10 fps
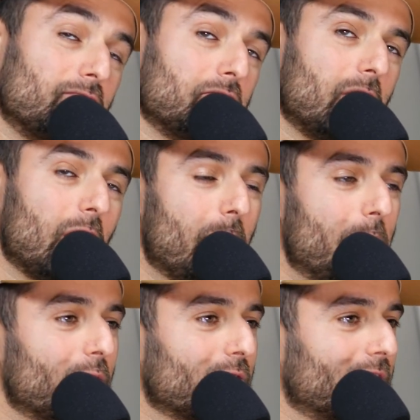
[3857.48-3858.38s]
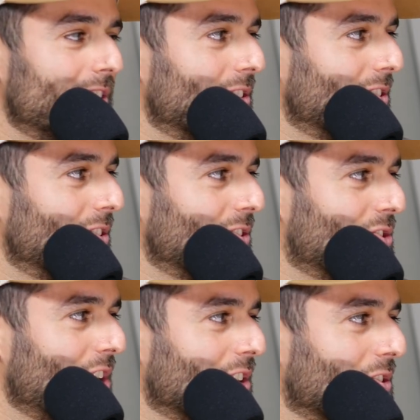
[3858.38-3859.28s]
maybe there's a
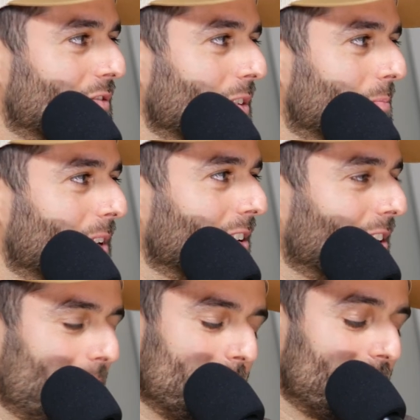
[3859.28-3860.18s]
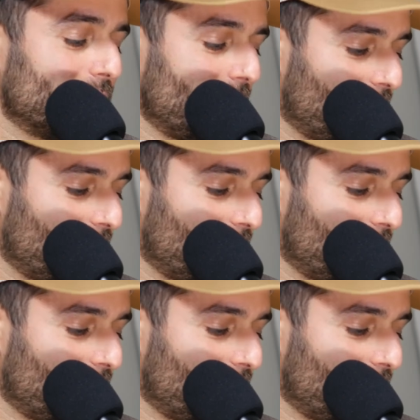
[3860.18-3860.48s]
chance to flip down the line, but that's very